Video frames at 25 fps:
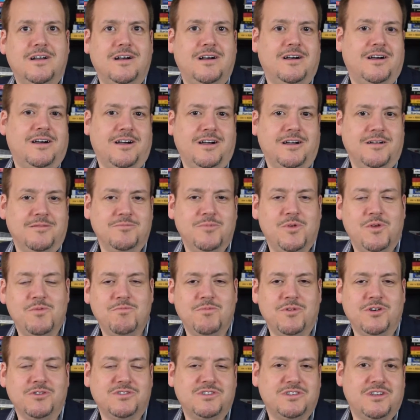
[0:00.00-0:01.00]

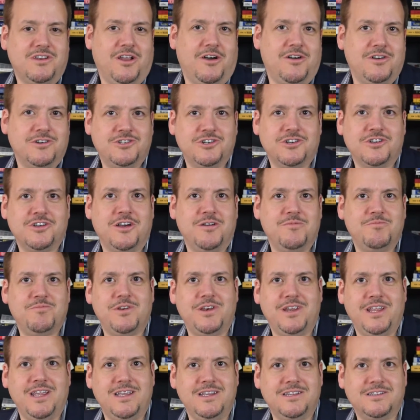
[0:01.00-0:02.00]
Most larger
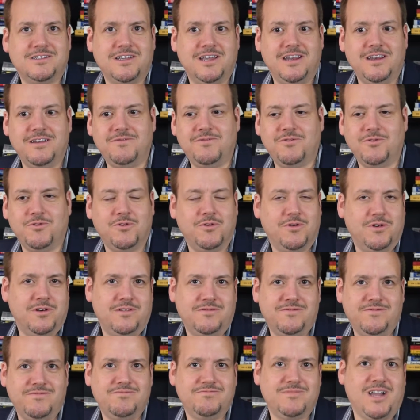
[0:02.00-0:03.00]
companies can
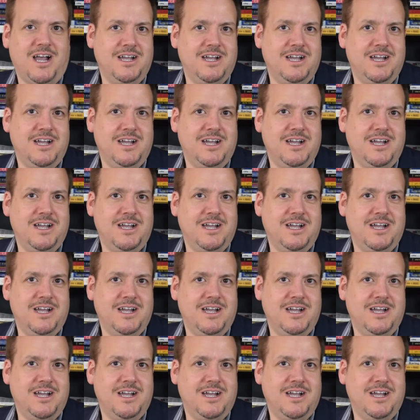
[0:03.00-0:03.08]
afford